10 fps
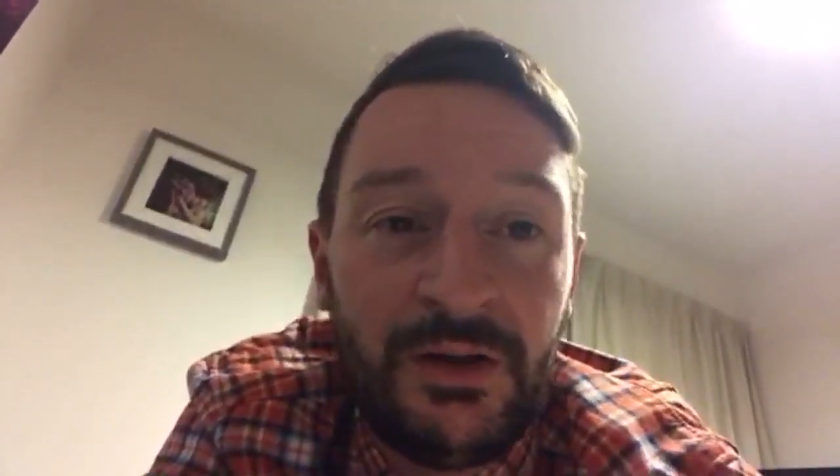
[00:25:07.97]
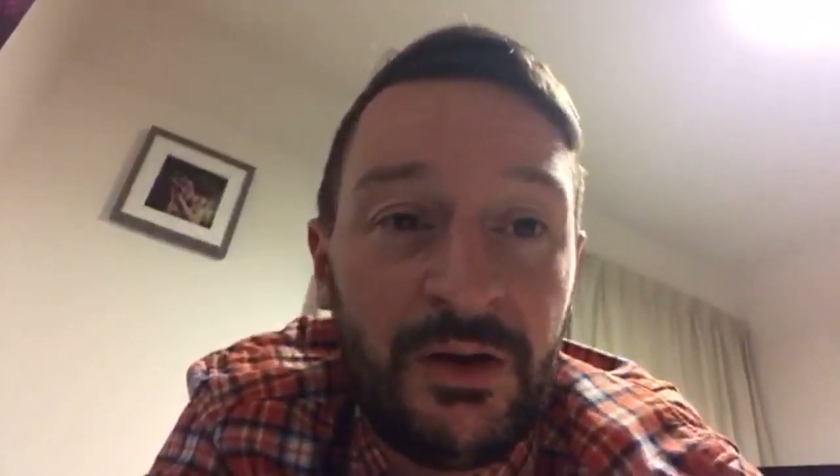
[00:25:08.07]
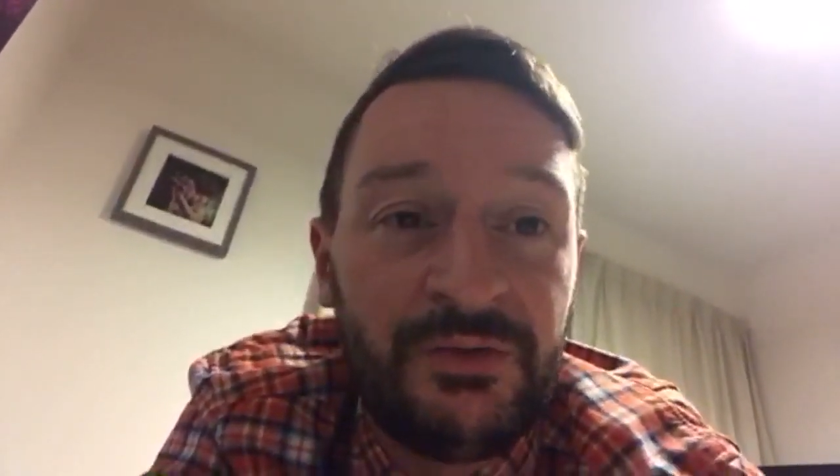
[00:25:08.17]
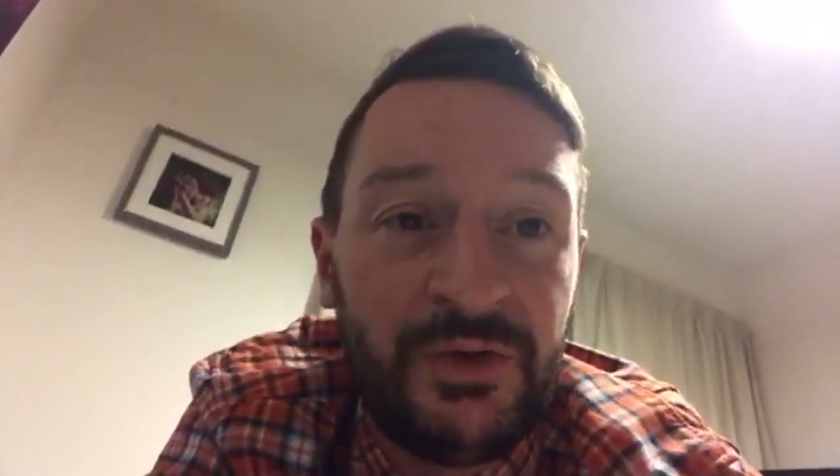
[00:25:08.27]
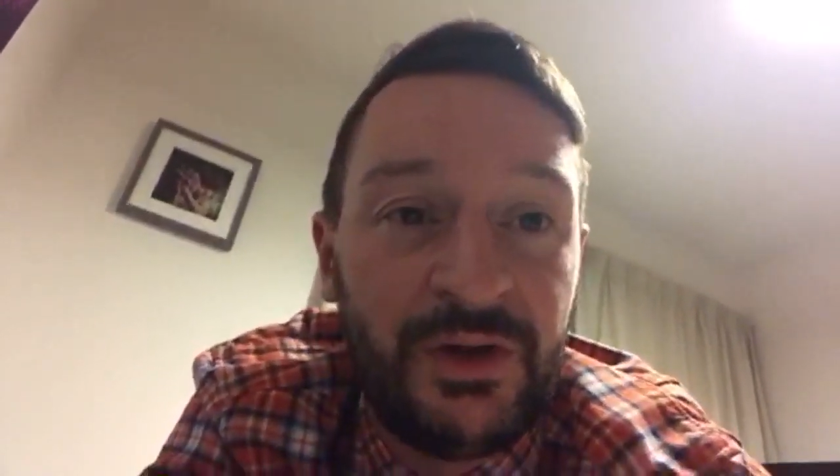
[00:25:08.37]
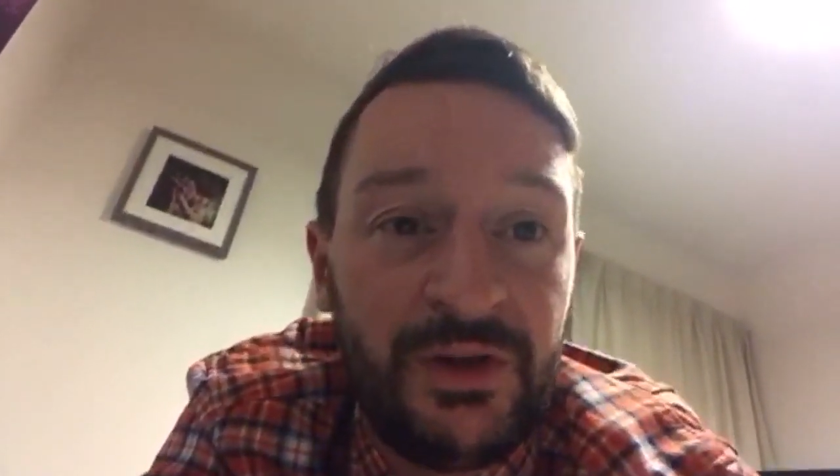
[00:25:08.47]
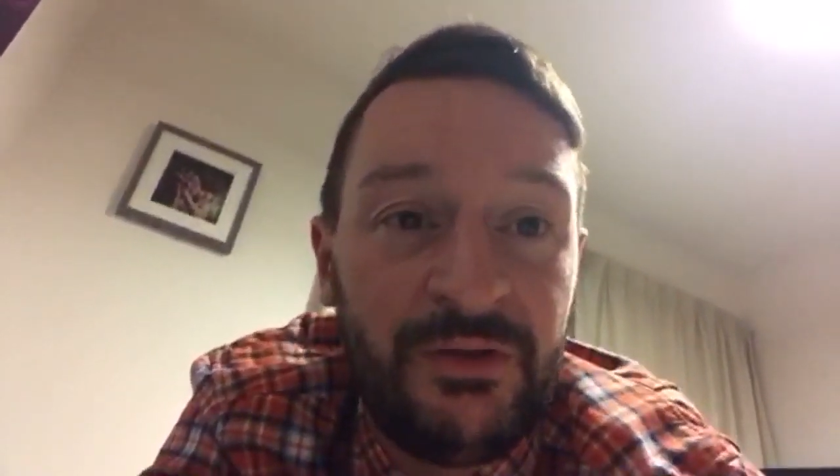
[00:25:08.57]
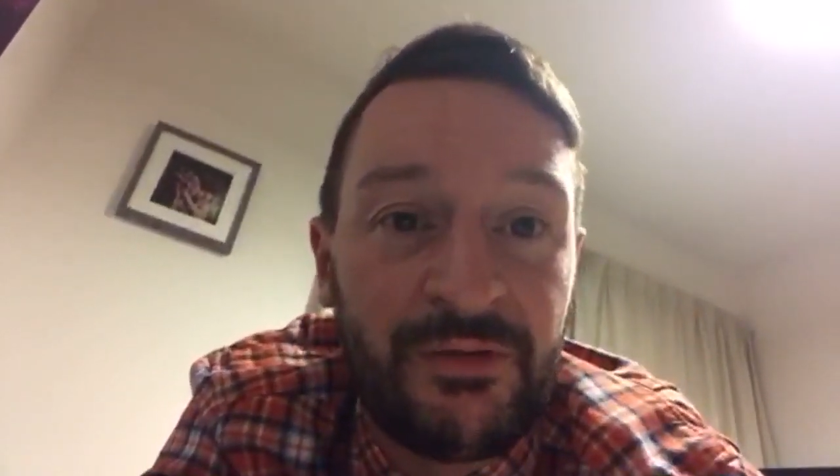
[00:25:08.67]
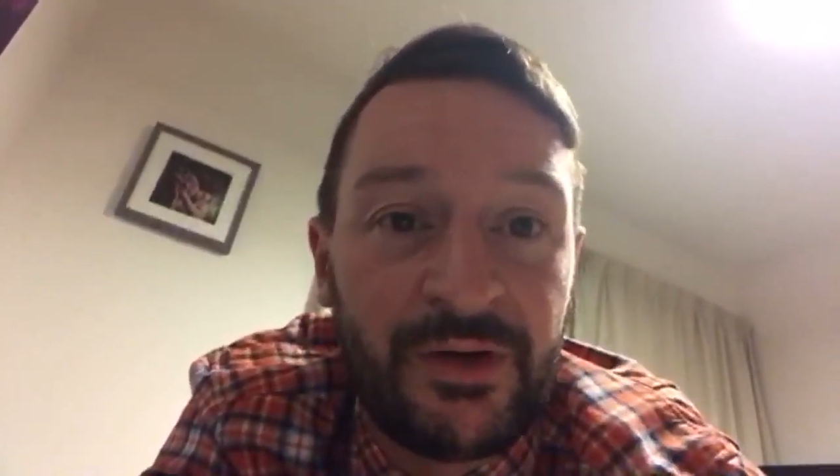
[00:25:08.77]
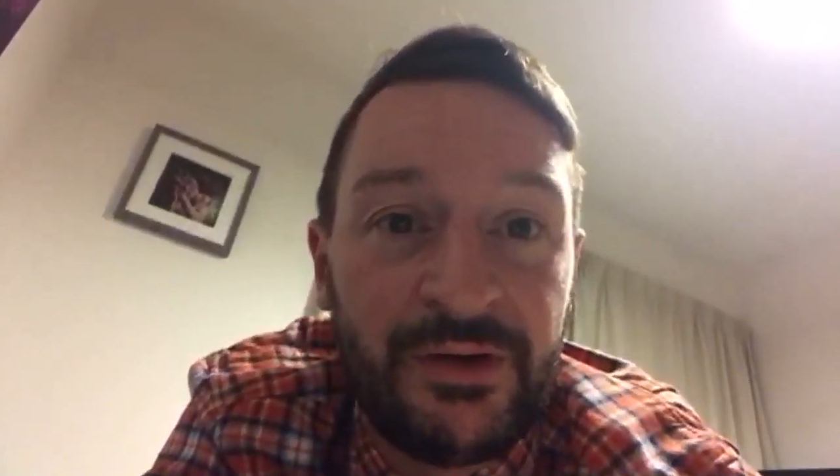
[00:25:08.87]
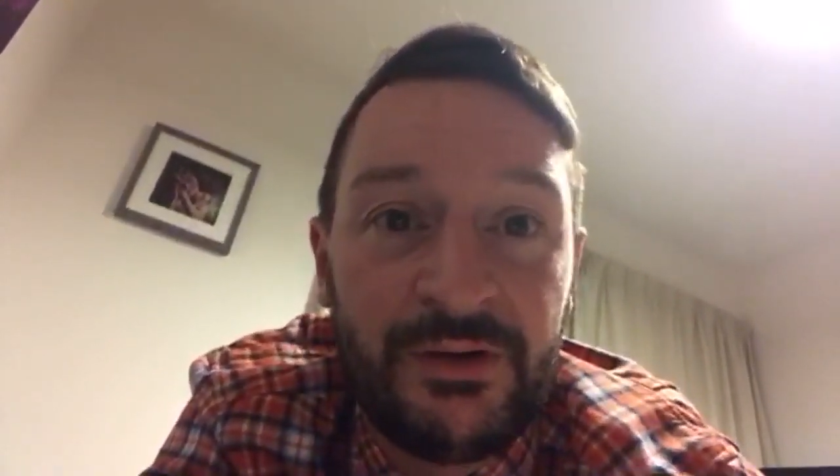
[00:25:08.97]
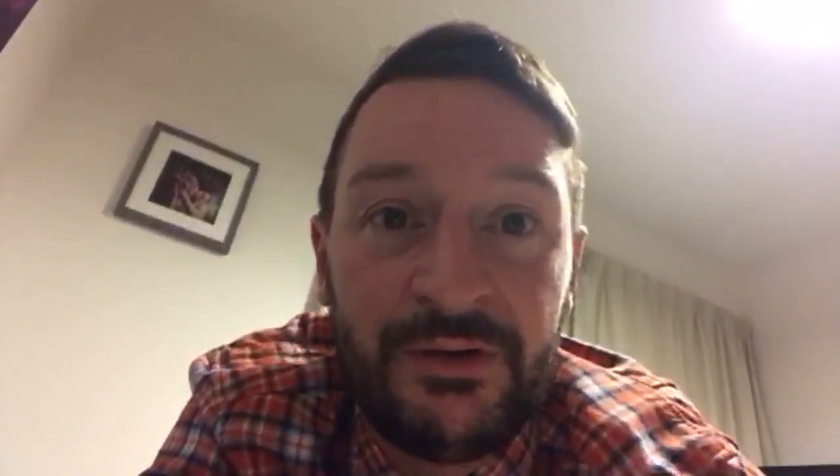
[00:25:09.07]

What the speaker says: Oh, I've done the hoovering.